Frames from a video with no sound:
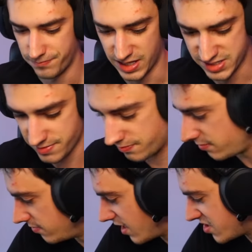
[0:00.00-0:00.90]
That's it.
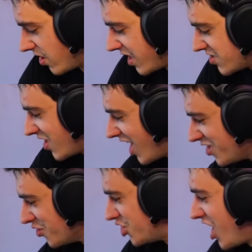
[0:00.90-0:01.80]
That's all I gotta say. How
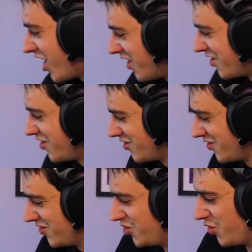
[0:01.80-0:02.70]
you doing, chair?
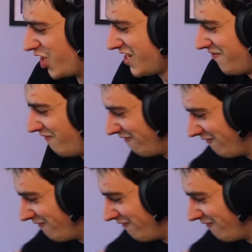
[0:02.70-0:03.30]
Doing good?